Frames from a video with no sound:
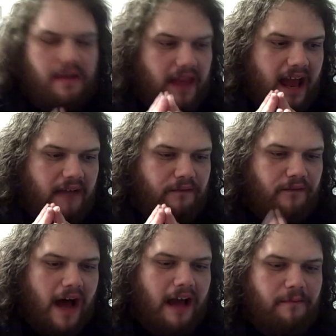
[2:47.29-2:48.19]
They had
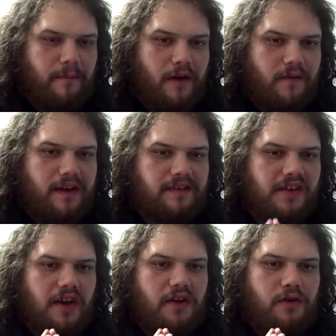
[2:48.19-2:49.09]
5 movies
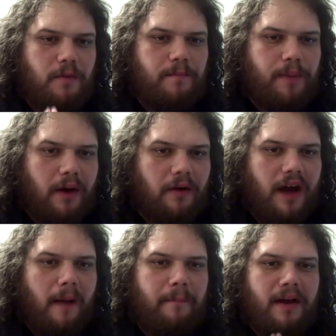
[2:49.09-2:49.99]
to build
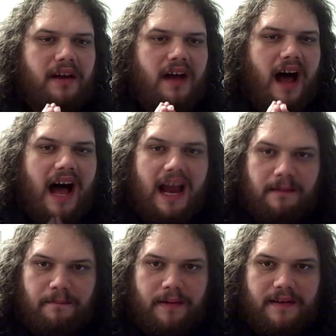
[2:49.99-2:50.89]
up
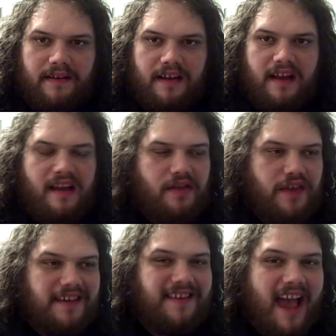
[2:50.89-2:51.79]
hype.
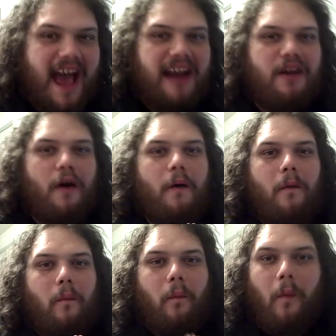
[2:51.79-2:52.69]
This had
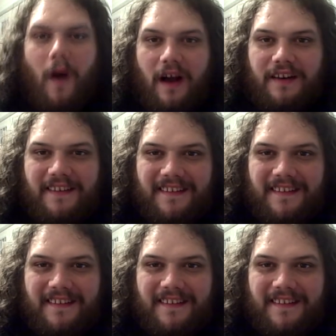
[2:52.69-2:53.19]
1.